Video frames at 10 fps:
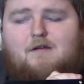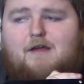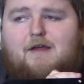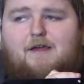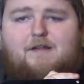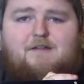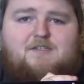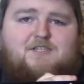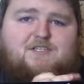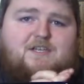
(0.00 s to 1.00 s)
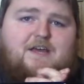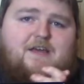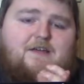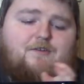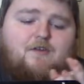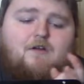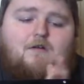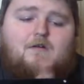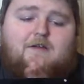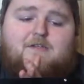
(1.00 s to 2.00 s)
and let's just say it took
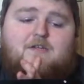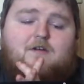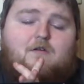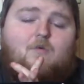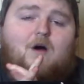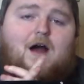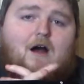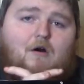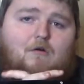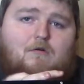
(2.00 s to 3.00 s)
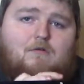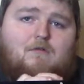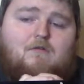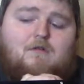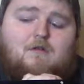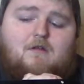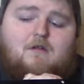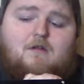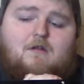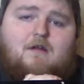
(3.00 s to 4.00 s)
a while,
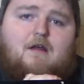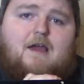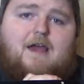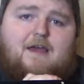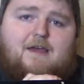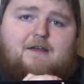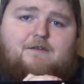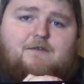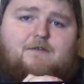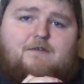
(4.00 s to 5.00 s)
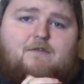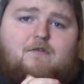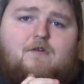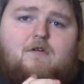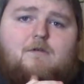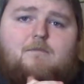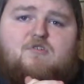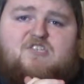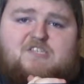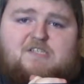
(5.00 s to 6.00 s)
and
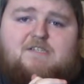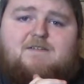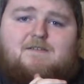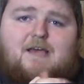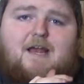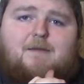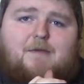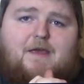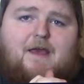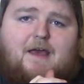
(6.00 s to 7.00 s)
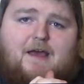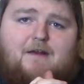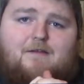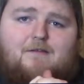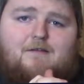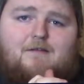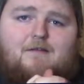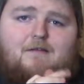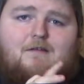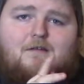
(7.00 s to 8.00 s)
persistence had to be had.
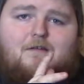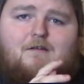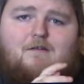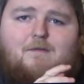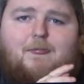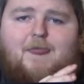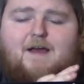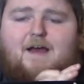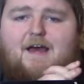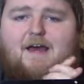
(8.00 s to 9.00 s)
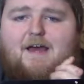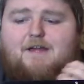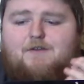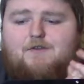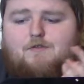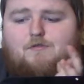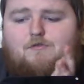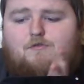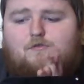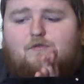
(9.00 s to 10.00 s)
I had
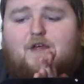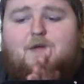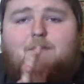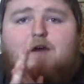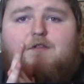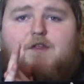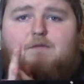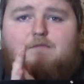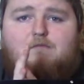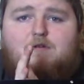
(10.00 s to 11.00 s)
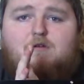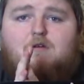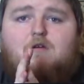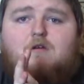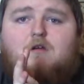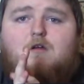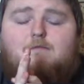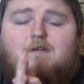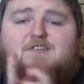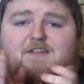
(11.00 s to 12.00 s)
to email them
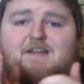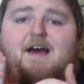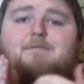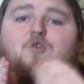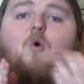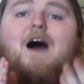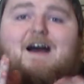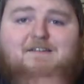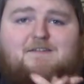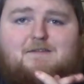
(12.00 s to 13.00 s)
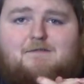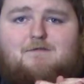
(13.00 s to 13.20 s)
most of the time twice.